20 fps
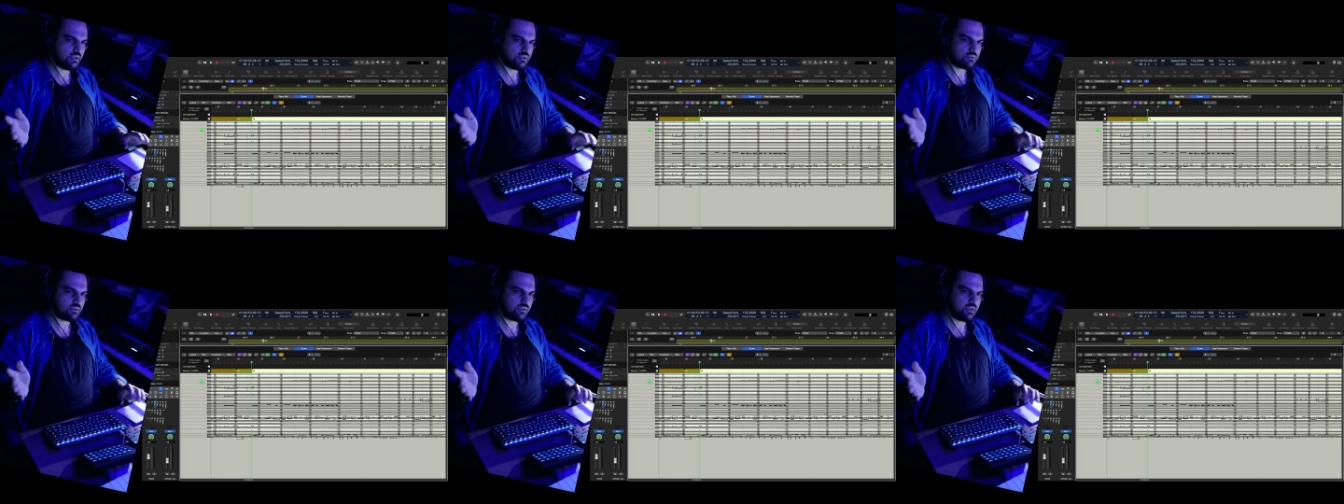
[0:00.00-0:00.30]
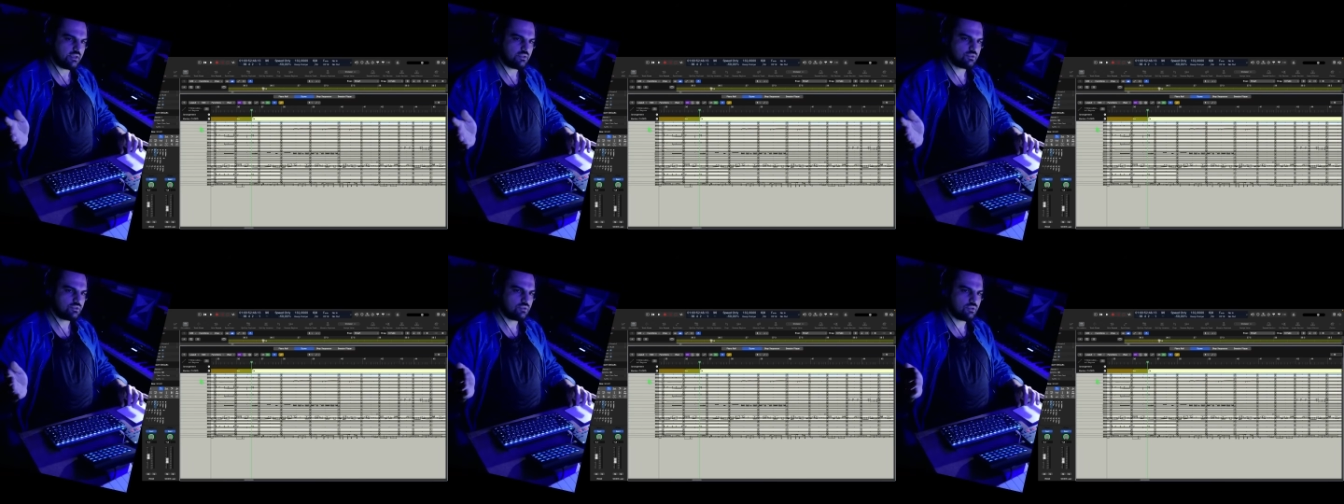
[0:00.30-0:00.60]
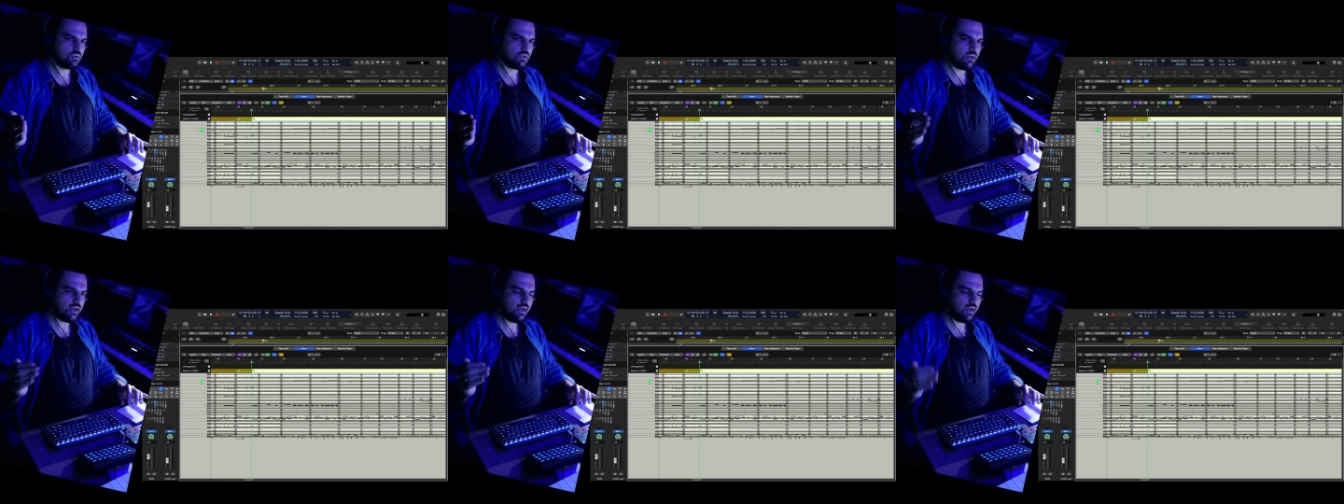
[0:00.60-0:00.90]
Okay,
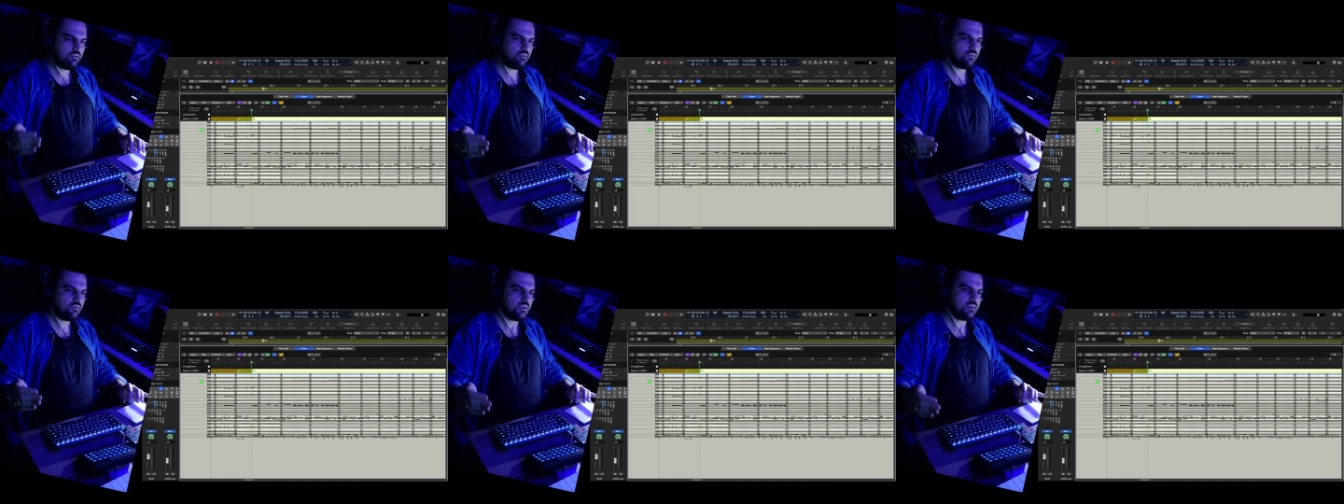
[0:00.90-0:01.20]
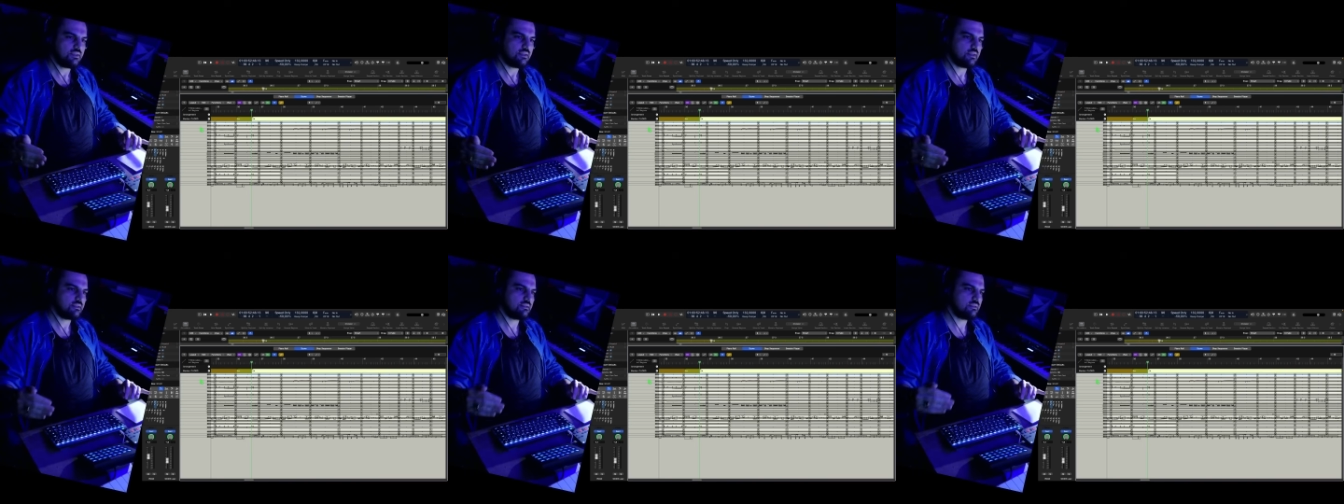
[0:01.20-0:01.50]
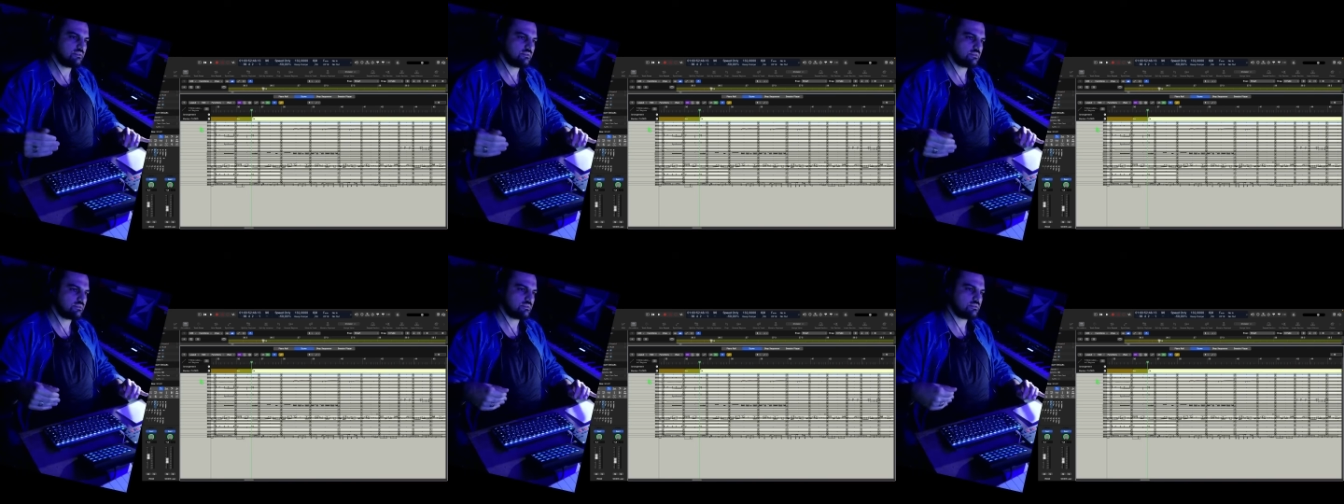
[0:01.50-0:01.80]
so everything that
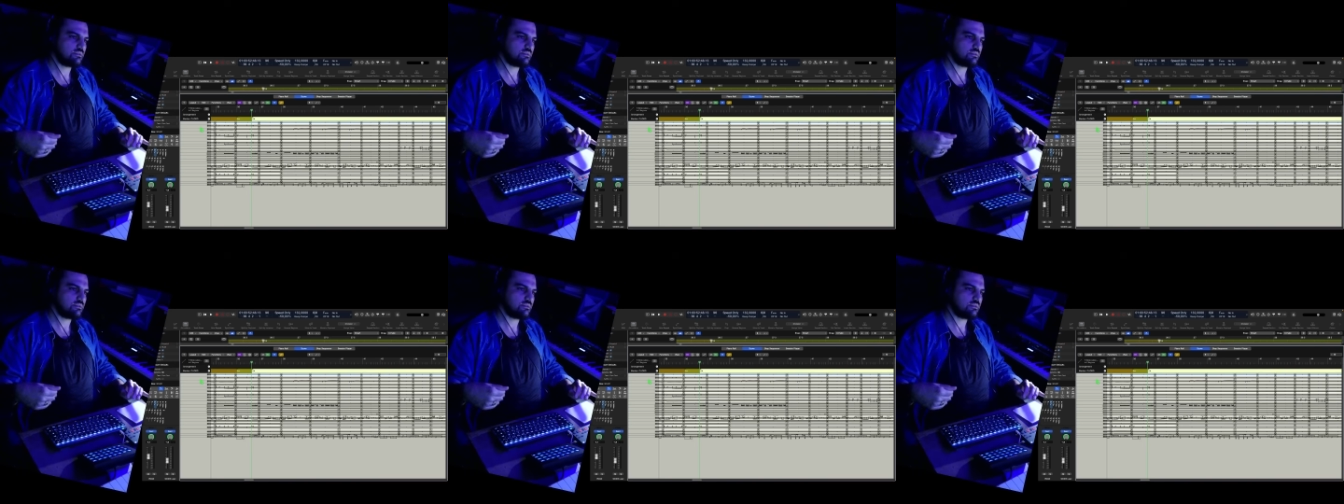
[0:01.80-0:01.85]
is